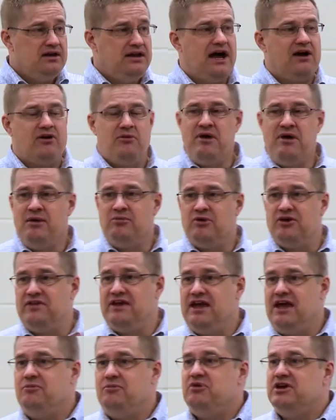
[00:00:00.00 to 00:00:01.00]
Now remember,
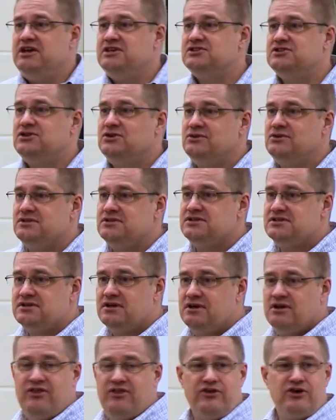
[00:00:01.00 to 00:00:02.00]
the AP students,
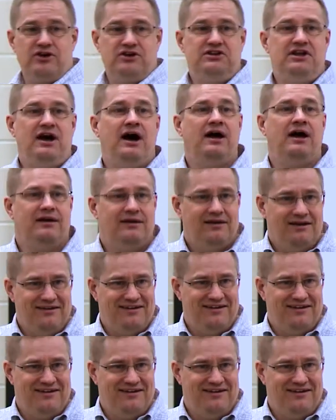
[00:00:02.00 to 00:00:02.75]
they're done.